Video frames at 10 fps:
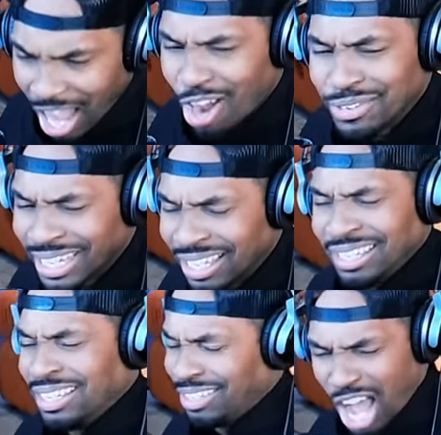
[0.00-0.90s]
oh,
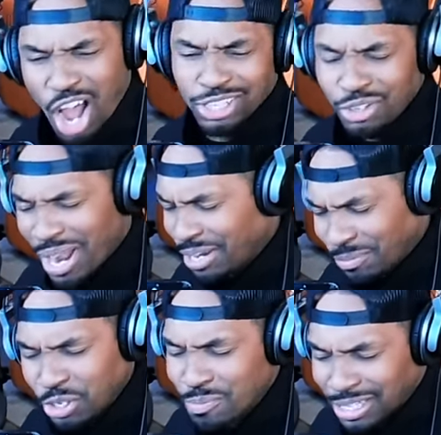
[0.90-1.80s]
nigga. Oh, you
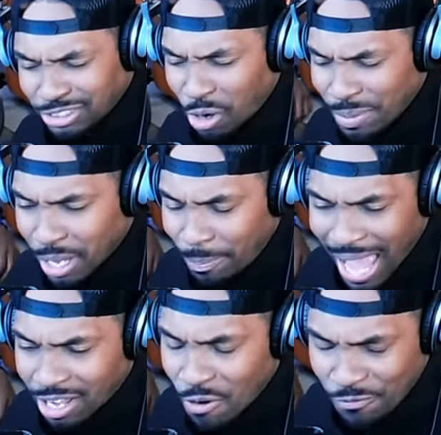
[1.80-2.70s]
ain't. You must don't be a
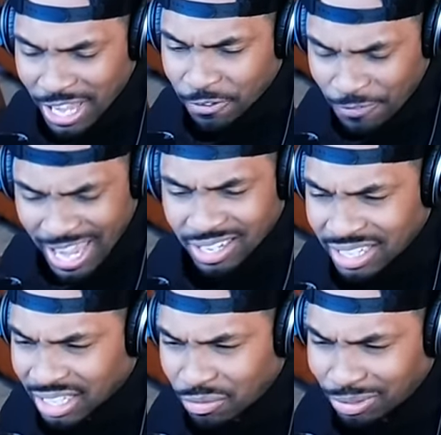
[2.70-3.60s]
back on fig fan,
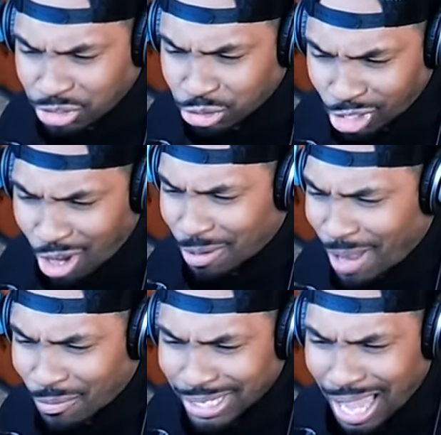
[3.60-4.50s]
nigga. What you talking
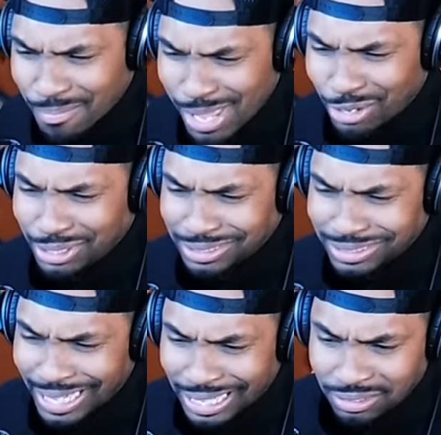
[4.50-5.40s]
about? We got millions,
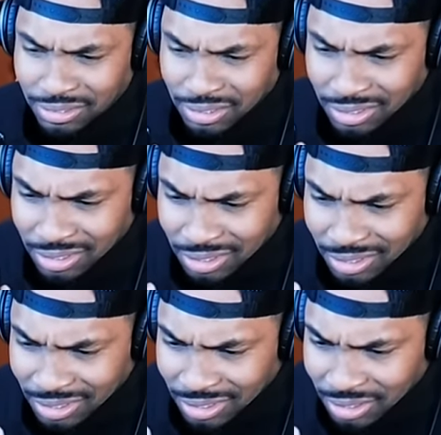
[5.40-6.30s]
nigga. You must
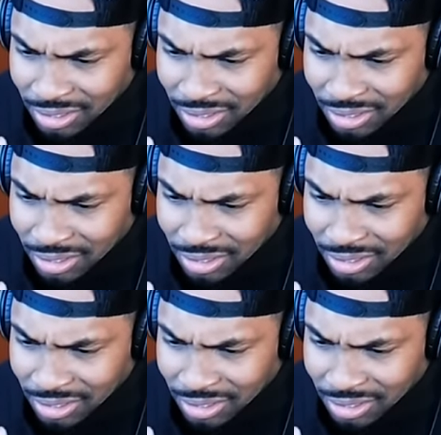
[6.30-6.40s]
forgot.